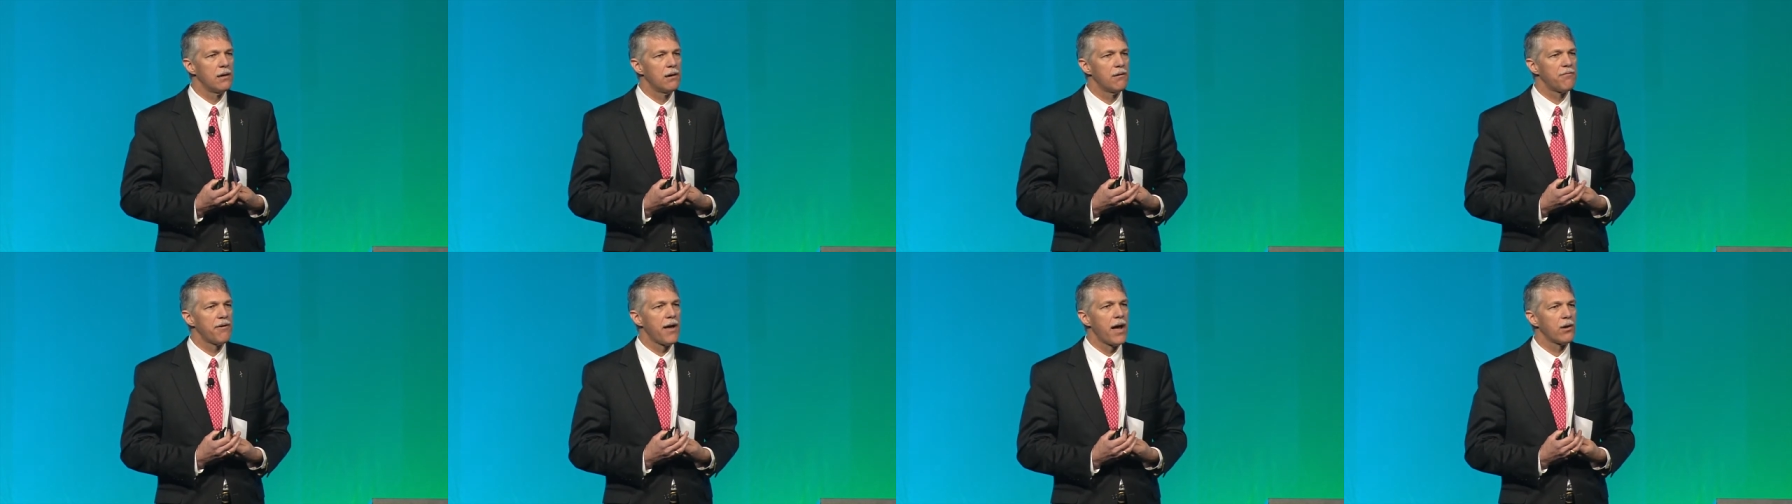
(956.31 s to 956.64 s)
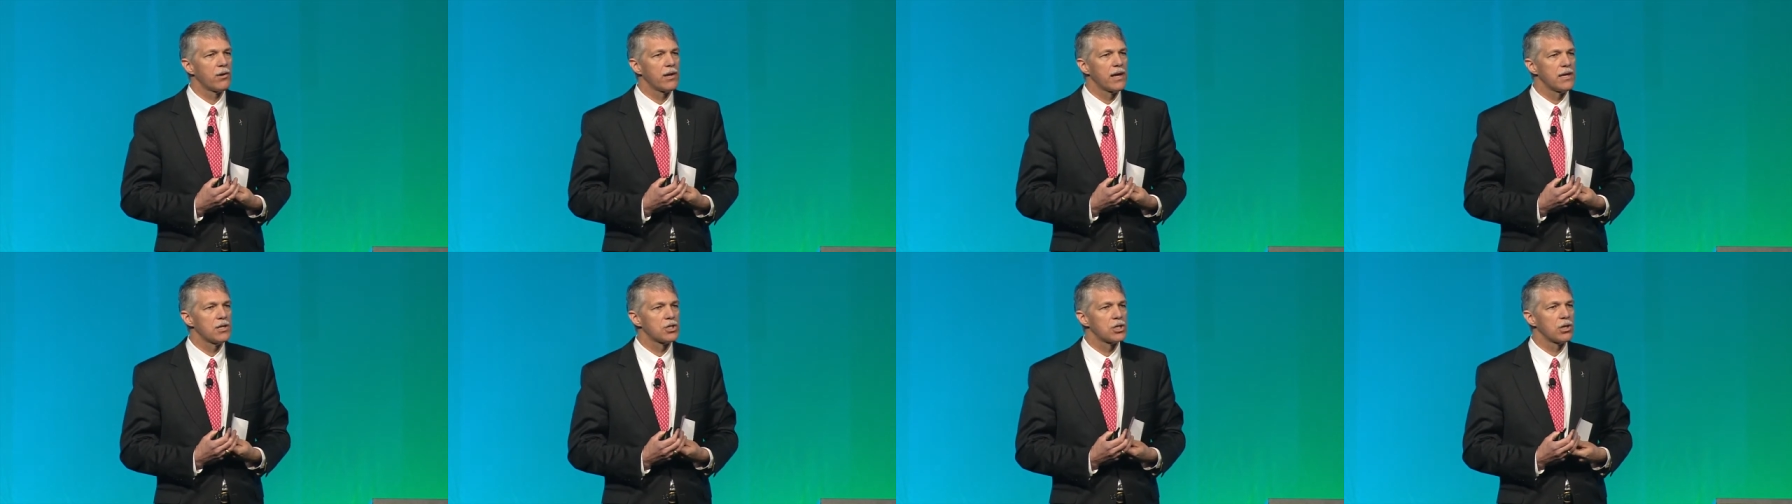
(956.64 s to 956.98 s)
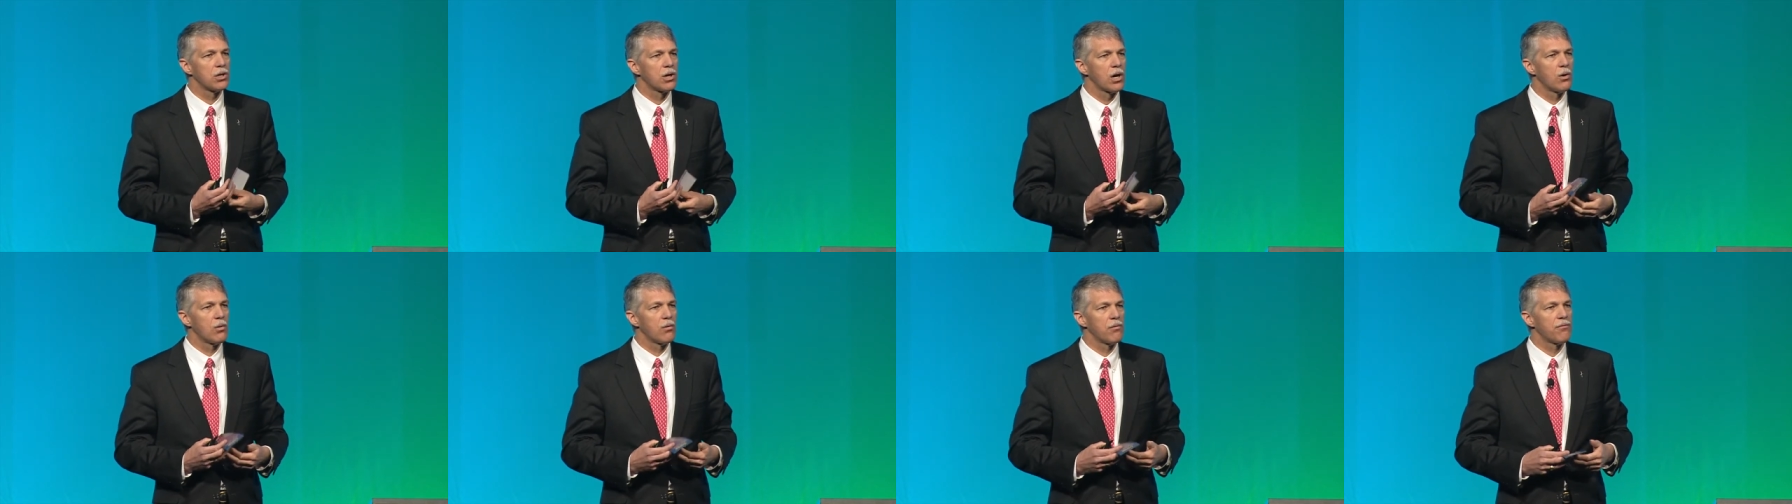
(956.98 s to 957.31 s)
foundation
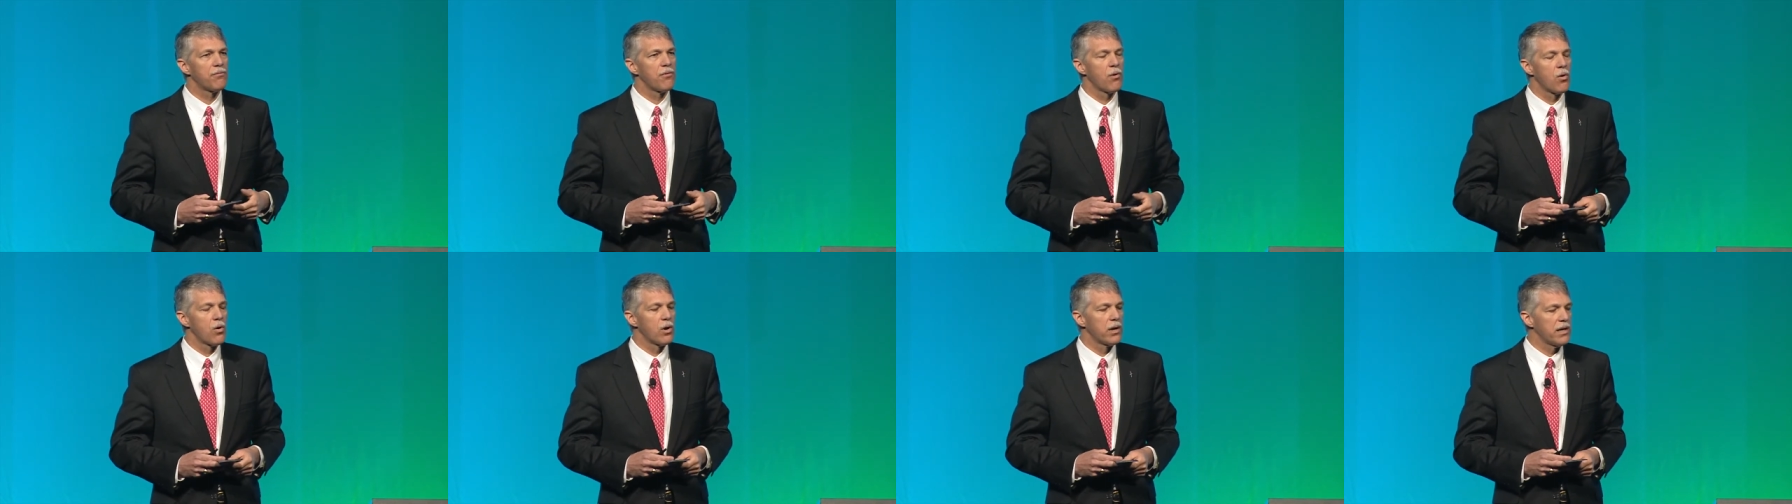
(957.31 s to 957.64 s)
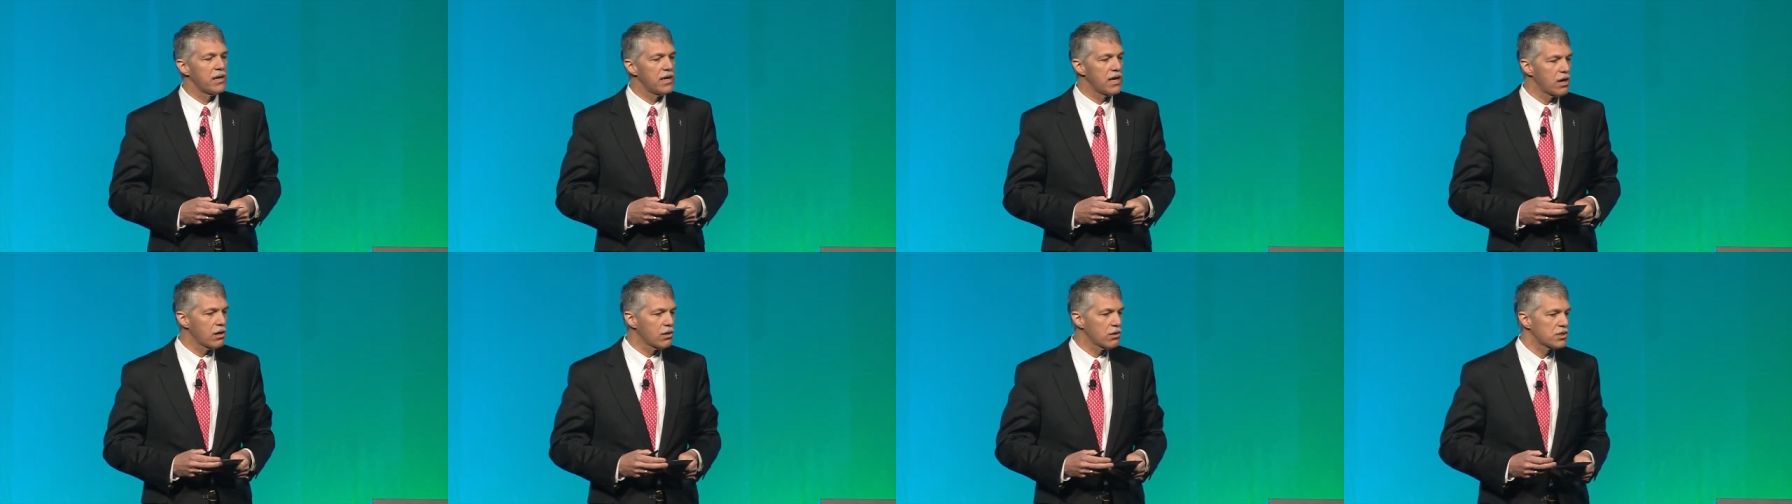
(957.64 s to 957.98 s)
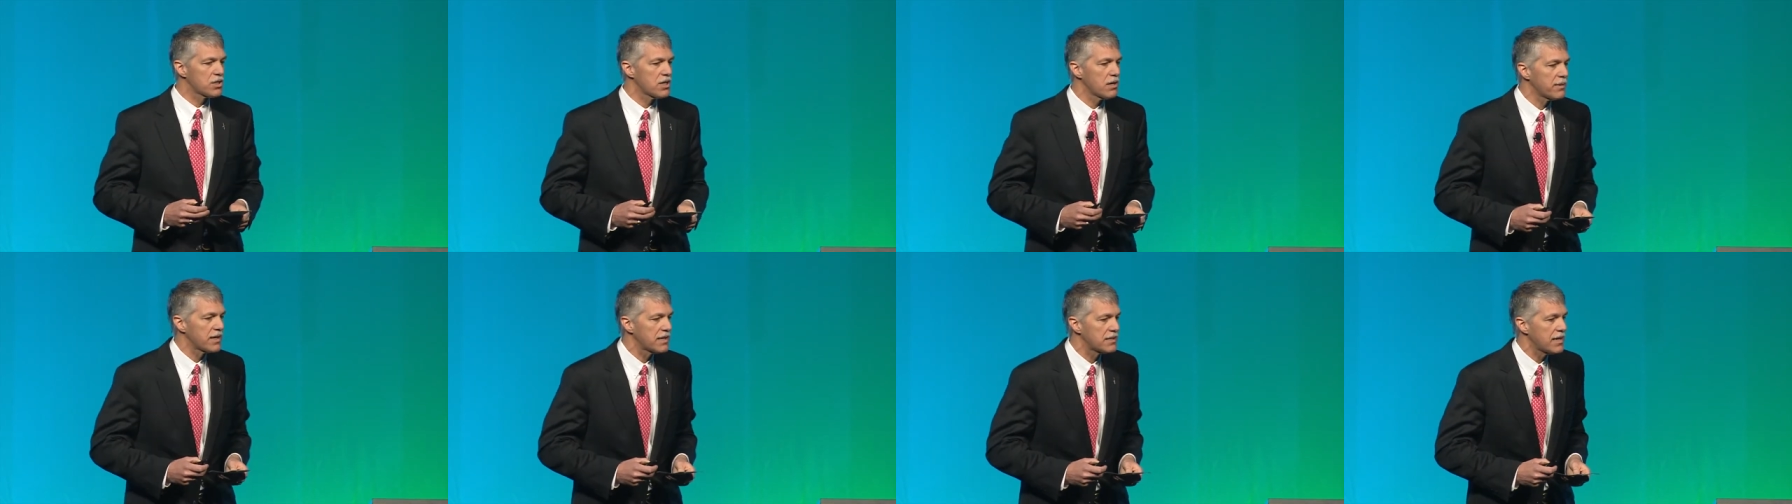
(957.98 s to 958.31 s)
going forward. And here are
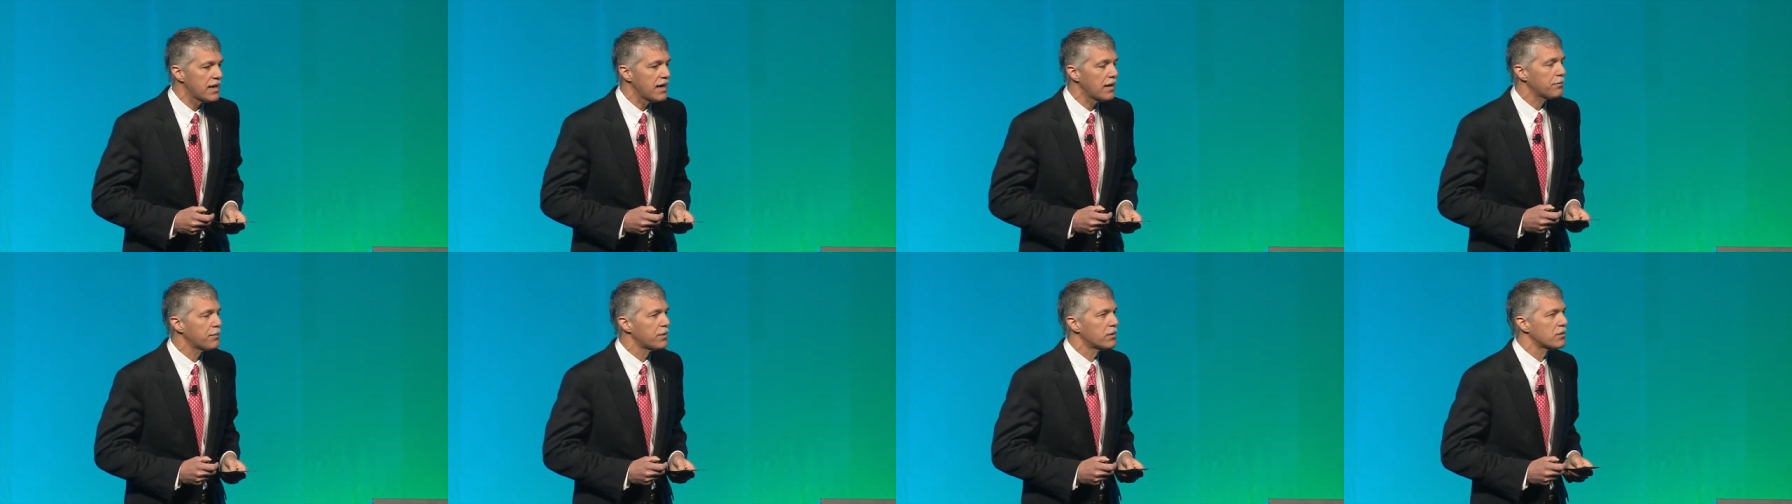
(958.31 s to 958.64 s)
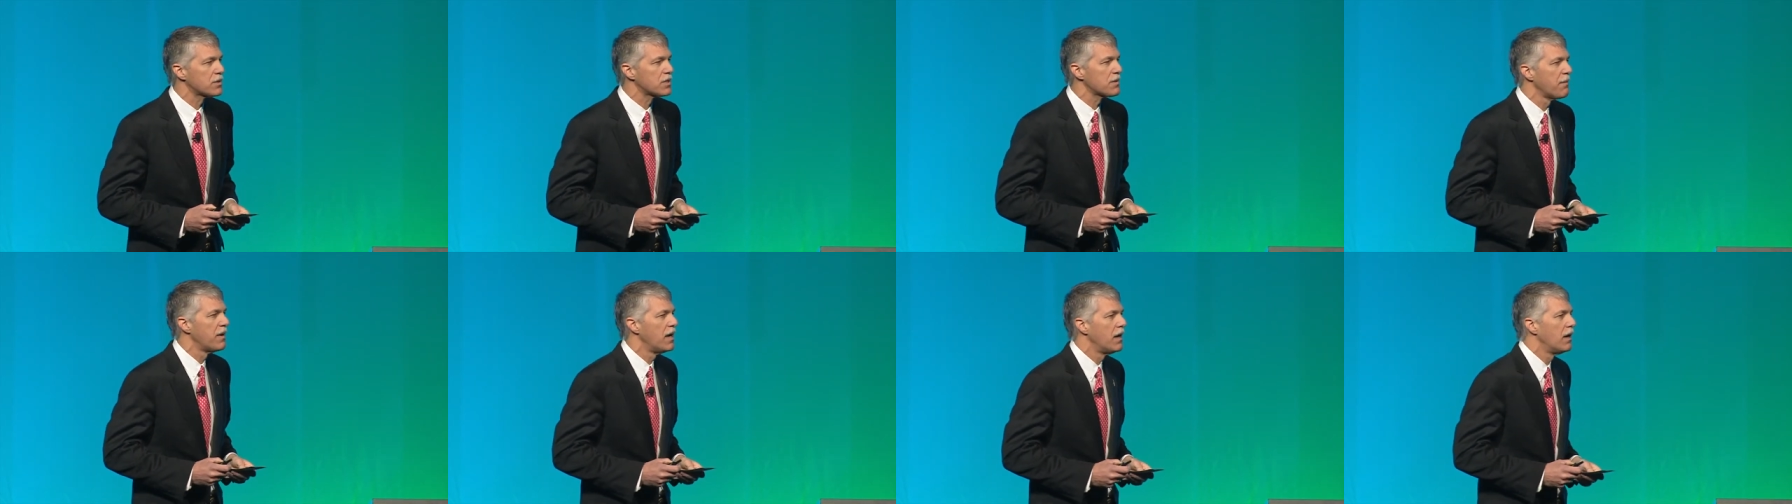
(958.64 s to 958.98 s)
some examples.